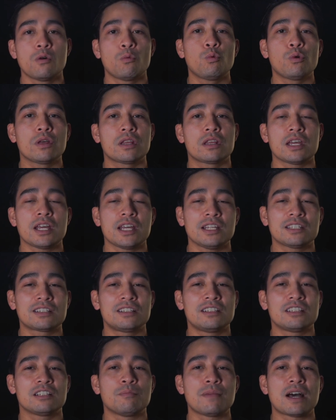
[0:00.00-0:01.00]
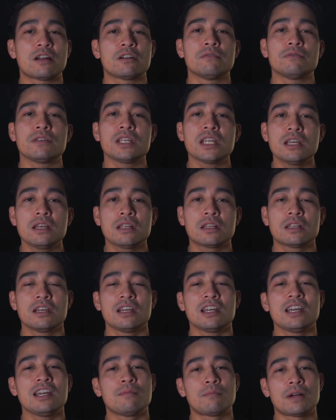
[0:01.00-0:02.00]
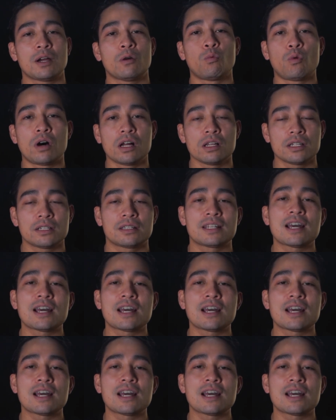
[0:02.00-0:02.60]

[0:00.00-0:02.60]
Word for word: with a certain amount of ETH in my wallet.